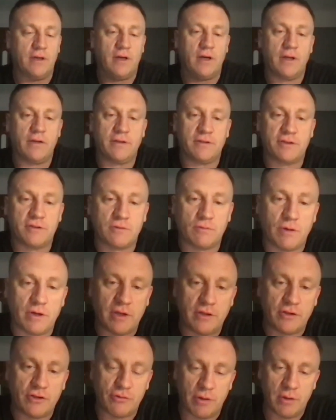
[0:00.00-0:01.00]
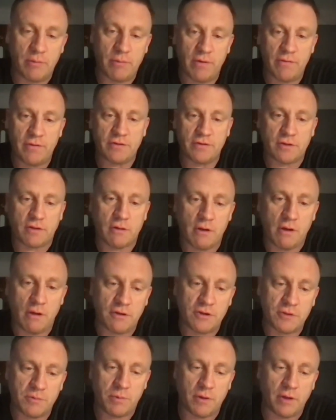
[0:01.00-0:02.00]
Uh, this is what you dream of as a
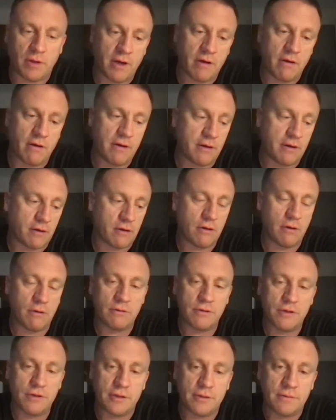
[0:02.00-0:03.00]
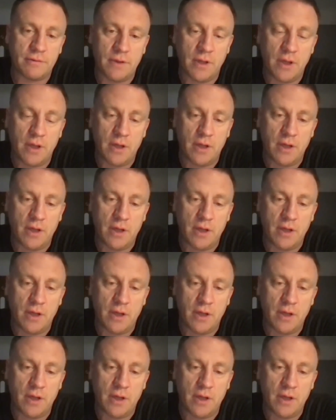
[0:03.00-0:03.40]
college player and a coach, and